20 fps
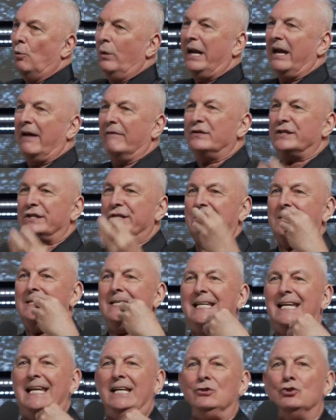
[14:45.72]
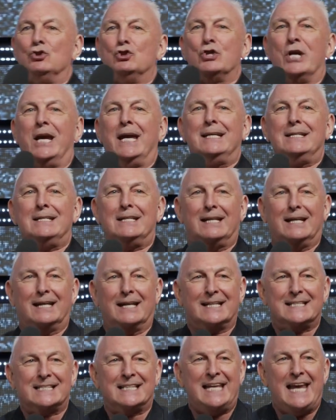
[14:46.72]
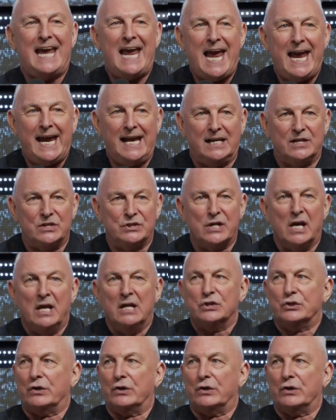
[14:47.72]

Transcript: we have sin engendered in us, the eggs.